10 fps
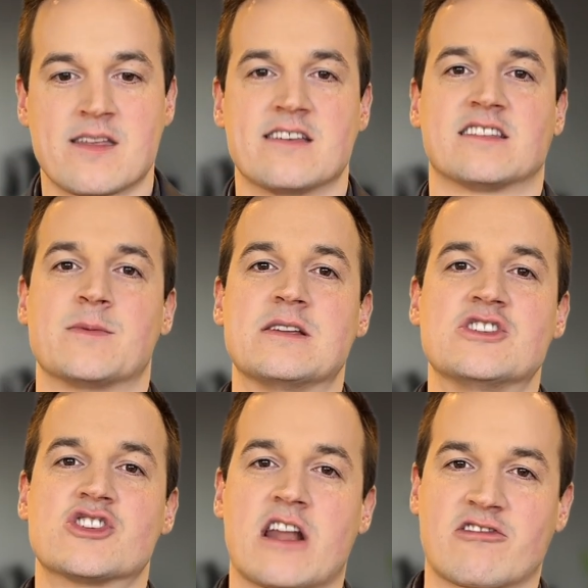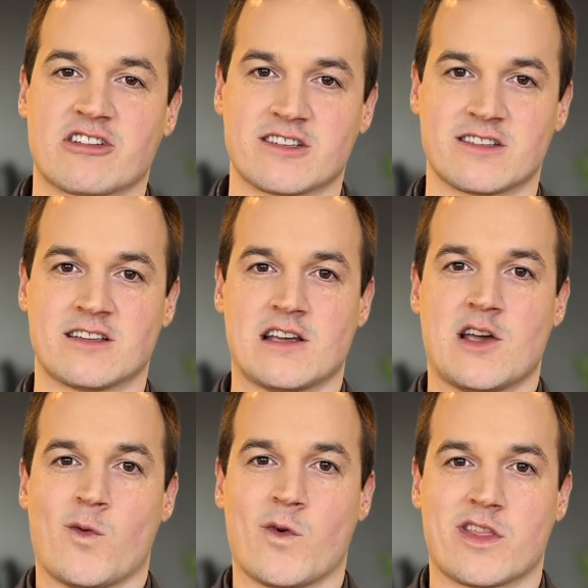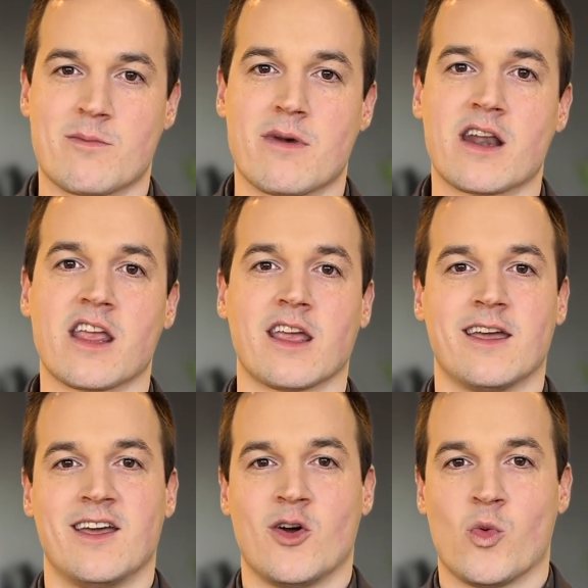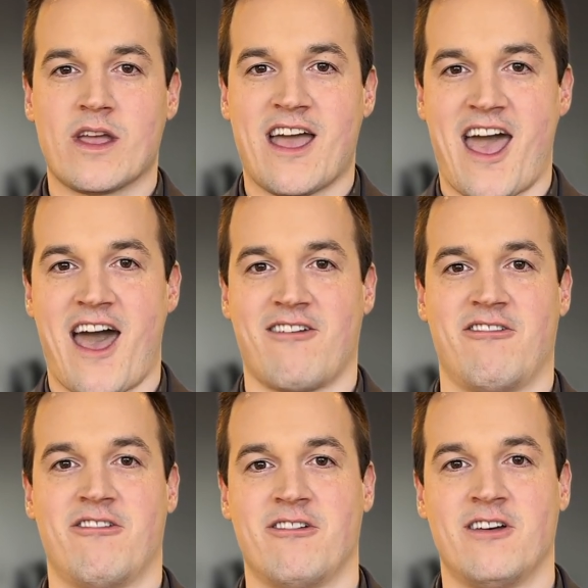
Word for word: is to be generous with the money we have.